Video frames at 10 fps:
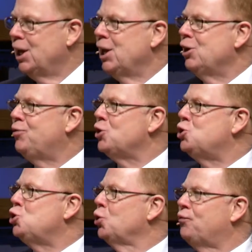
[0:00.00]
If this
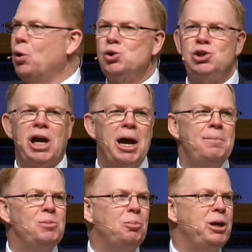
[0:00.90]
is your first
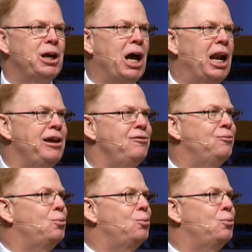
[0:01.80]
time to be at Olive,